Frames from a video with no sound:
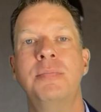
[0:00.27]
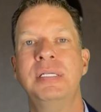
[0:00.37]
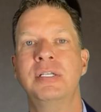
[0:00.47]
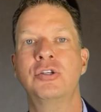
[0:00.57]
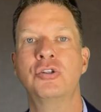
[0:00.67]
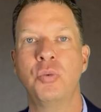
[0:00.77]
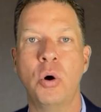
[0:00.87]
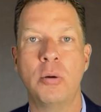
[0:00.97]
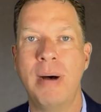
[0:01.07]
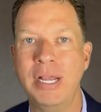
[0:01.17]
to Business is
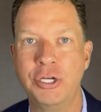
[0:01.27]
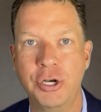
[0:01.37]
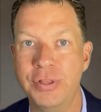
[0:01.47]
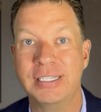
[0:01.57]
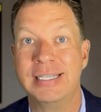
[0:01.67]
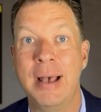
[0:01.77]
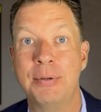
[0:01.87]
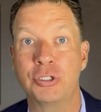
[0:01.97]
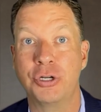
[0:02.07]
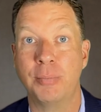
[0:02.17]
War, my show. This is
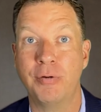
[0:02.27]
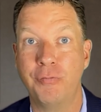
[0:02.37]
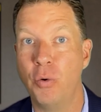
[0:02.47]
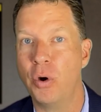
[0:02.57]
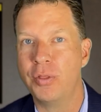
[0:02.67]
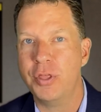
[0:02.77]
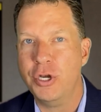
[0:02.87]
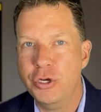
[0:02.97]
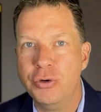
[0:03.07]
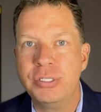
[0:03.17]
episode number 4, the
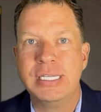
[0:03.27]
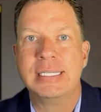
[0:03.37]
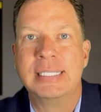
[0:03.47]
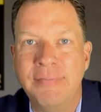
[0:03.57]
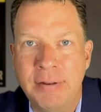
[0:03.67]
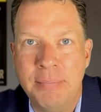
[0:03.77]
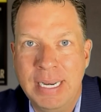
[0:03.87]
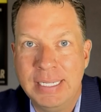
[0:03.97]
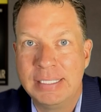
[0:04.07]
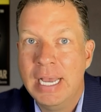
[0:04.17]
news in 7
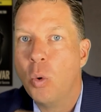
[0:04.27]
minutes.